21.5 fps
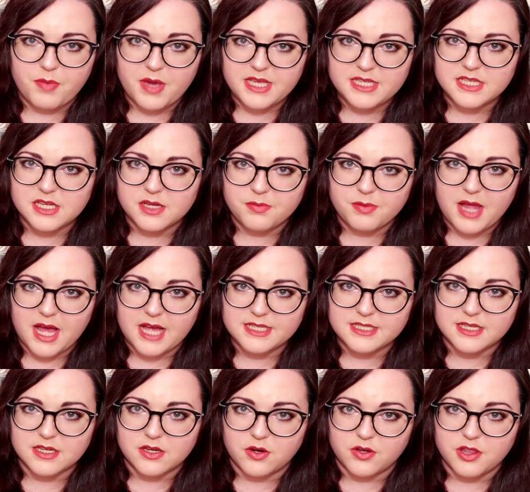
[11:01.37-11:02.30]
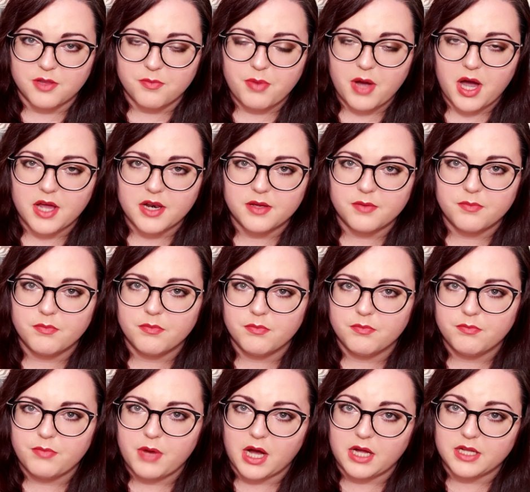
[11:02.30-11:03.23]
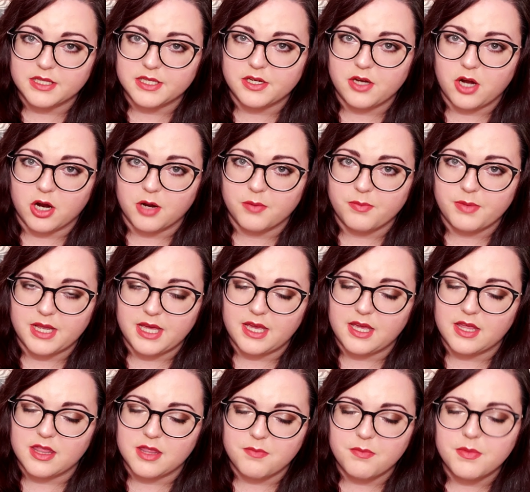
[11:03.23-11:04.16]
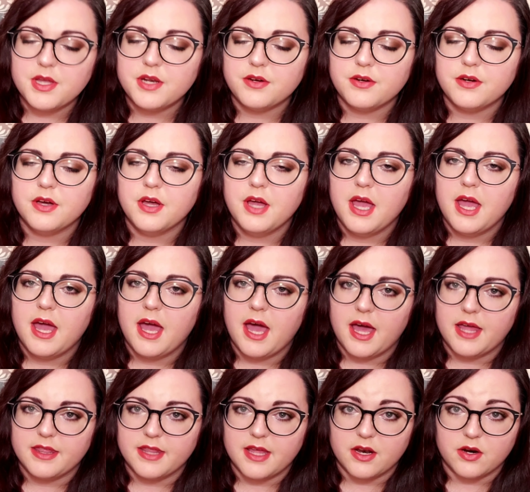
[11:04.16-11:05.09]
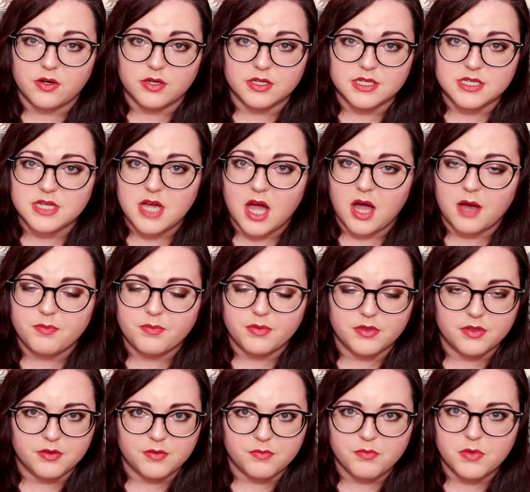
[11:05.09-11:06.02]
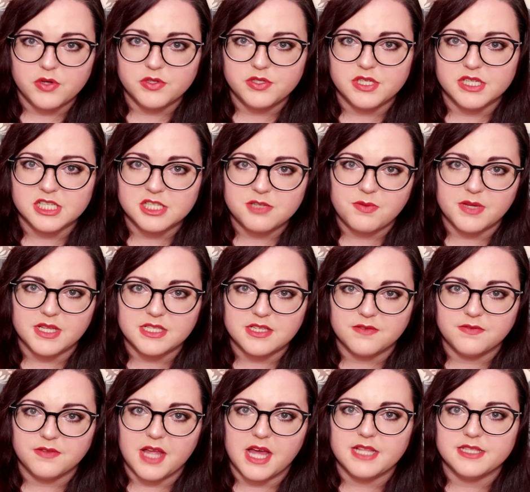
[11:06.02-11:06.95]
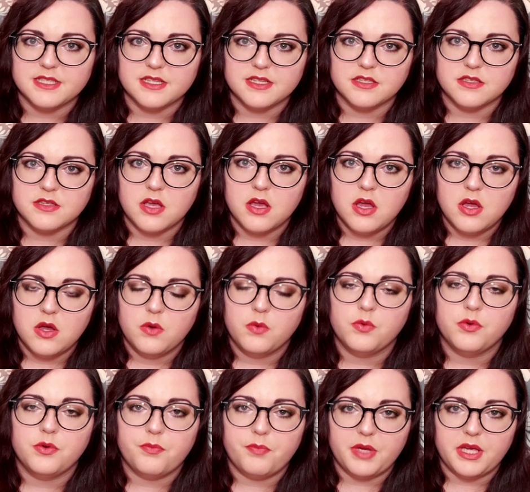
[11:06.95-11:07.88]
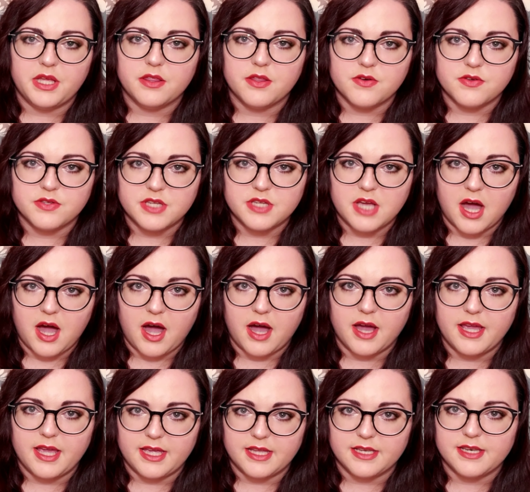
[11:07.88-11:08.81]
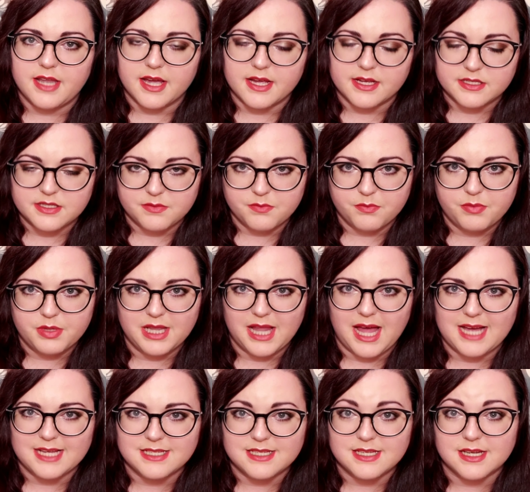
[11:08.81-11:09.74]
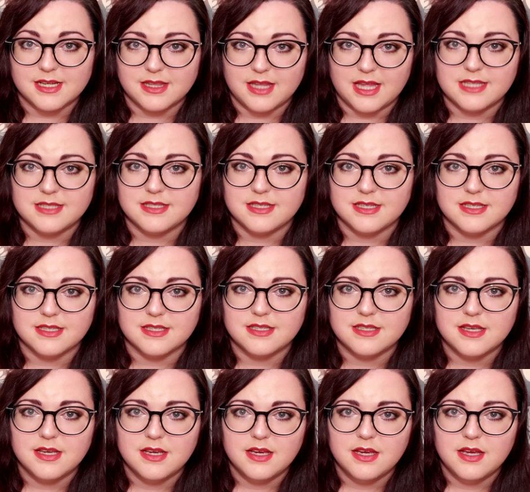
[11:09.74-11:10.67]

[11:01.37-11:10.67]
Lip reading: basic plastic on the bottom, polycarbonate in the middle, and then on top, the most expensive lenses would be those high index plastic lenses